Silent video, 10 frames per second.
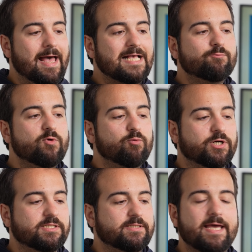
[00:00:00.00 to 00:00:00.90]
As we
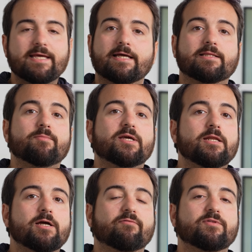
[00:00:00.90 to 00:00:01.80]
were saying at the
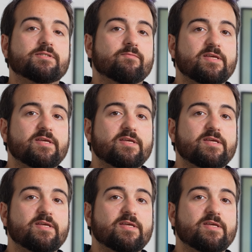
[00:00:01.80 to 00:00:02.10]
beginning of this